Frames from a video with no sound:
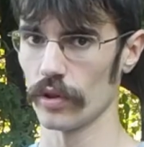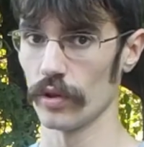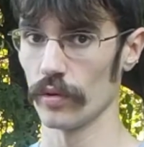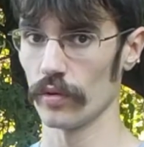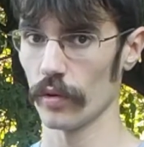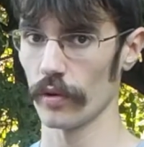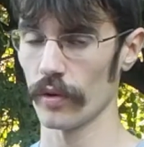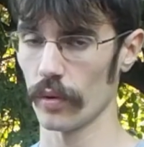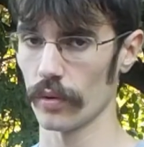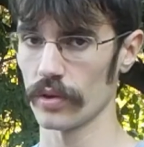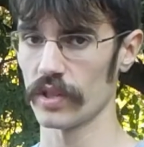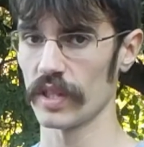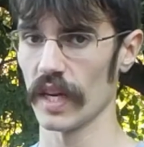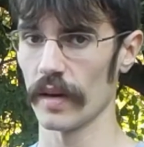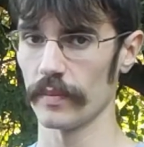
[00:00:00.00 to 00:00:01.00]
throw the
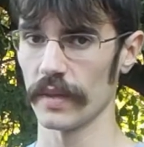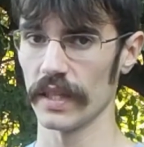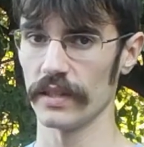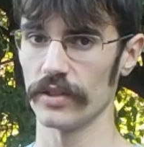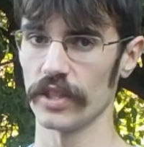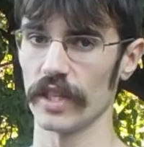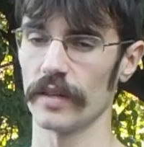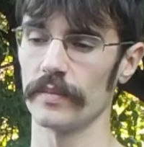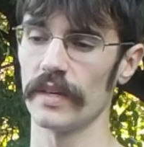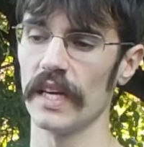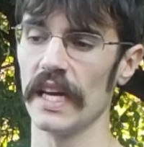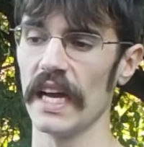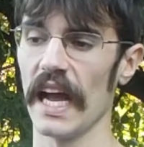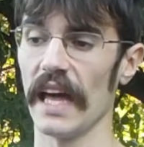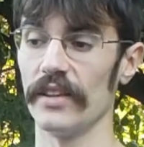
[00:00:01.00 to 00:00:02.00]
horsey up in the gym,
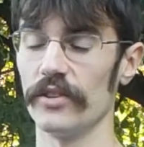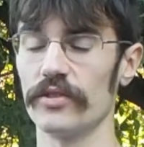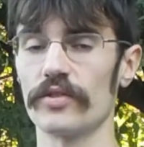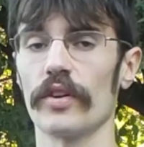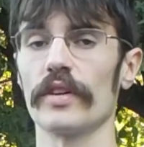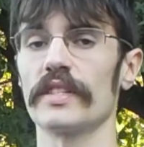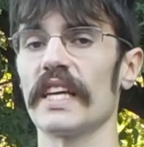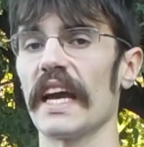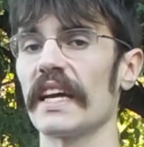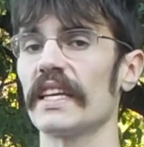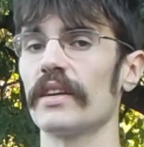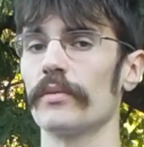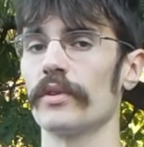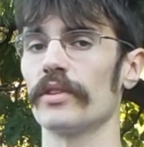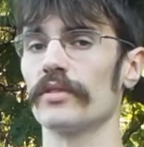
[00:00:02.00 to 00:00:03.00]
and then you start attacking
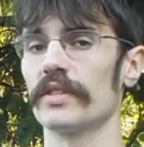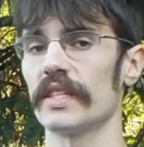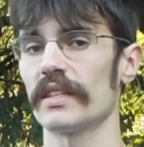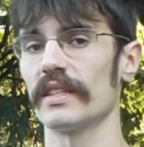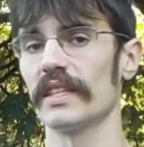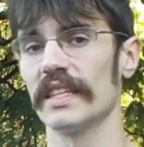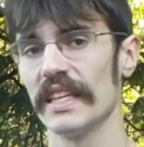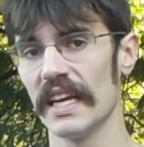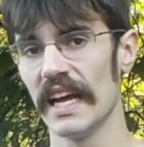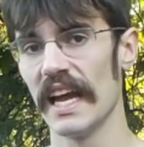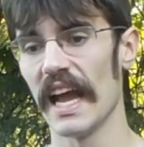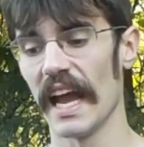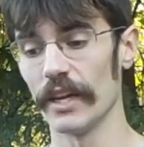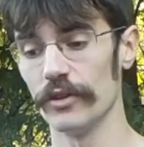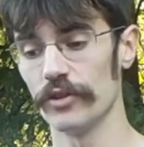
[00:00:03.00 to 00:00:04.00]
it with your Diglett,
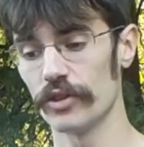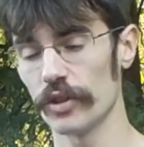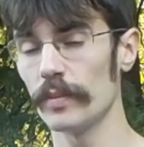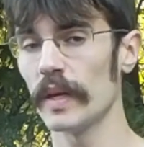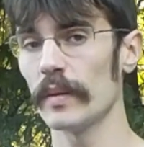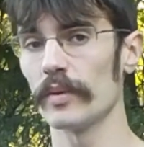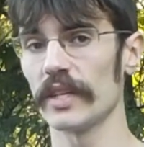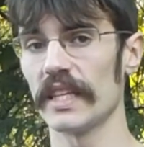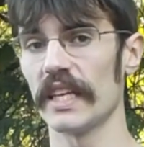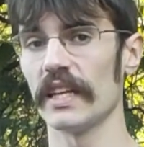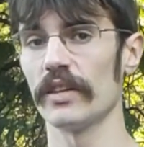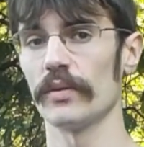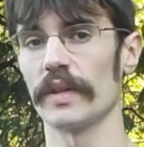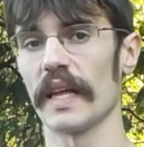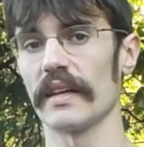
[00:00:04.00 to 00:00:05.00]
and you should be able to
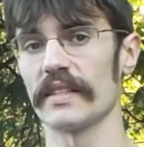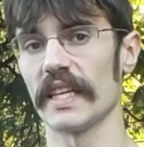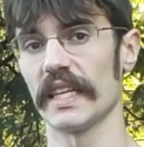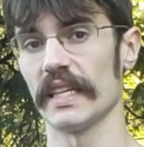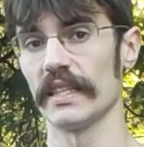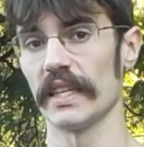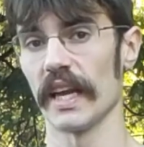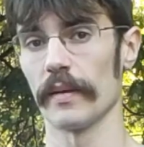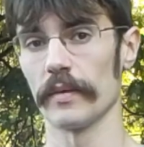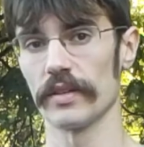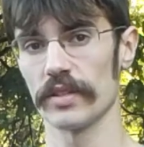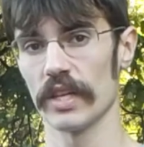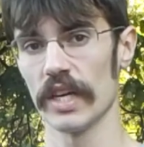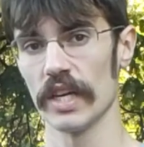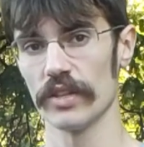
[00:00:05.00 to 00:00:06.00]
kill it without taking damage.